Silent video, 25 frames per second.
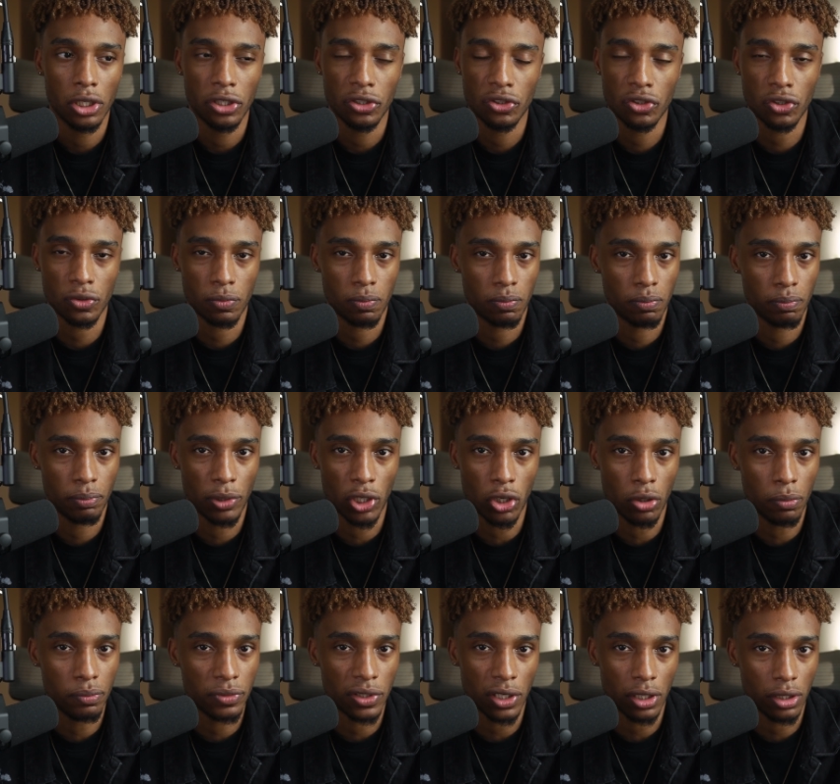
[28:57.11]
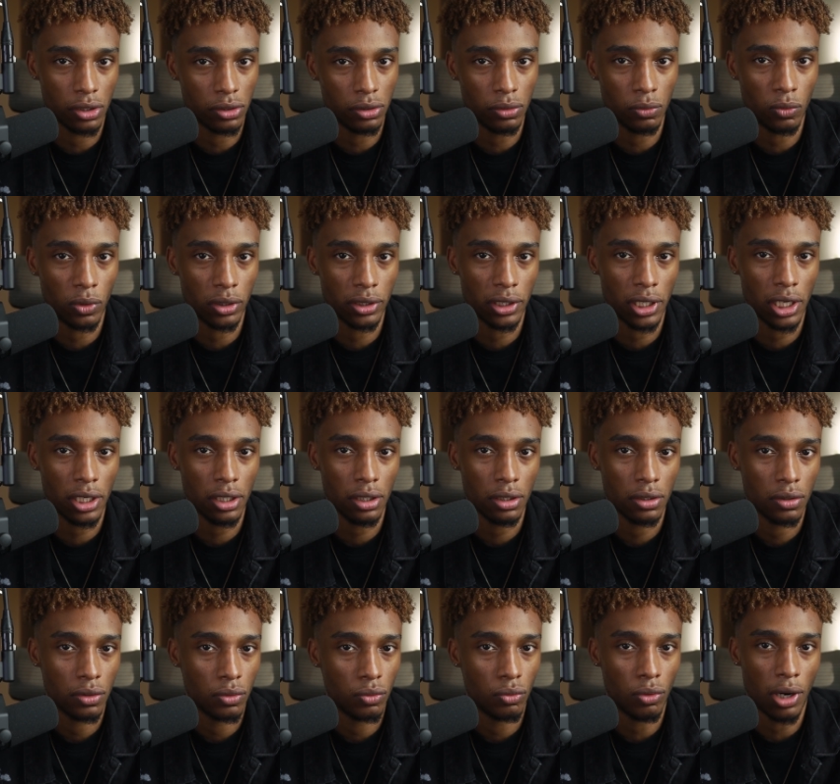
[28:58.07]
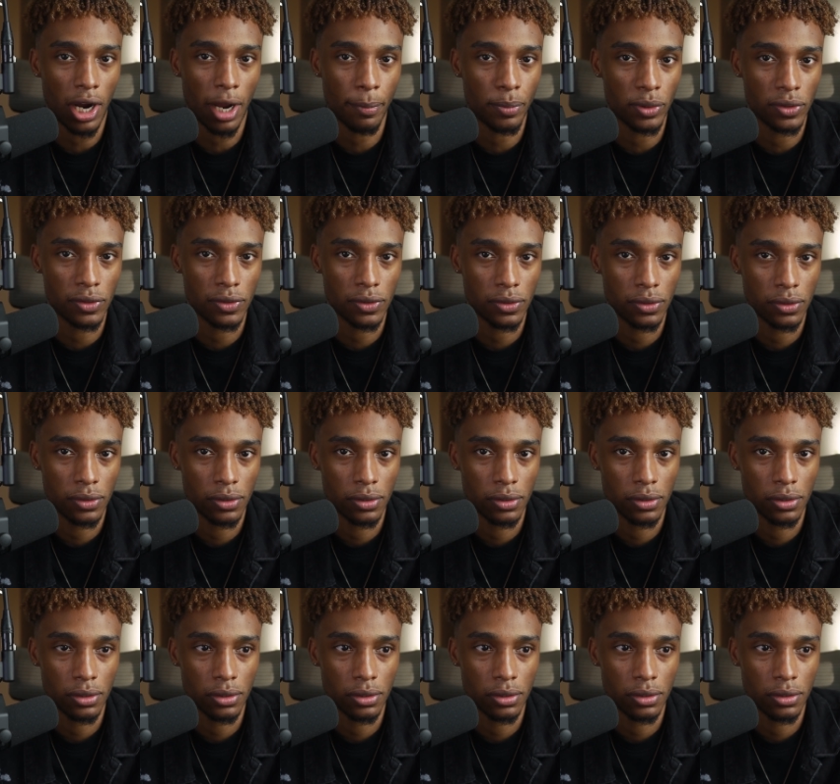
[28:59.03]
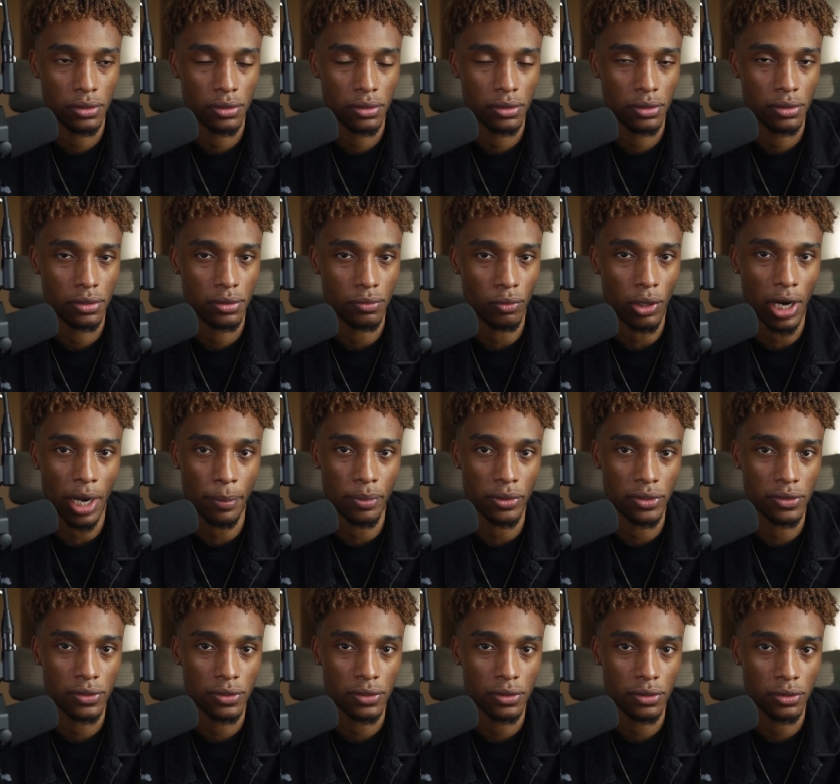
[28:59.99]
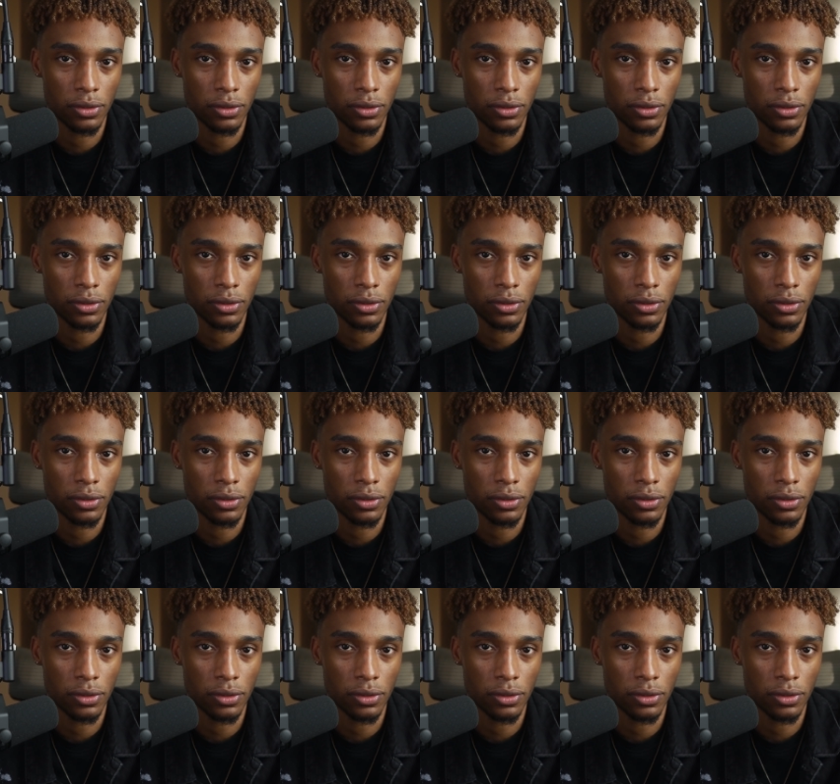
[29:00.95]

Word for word: just becomes ill one day, what happens? what happens?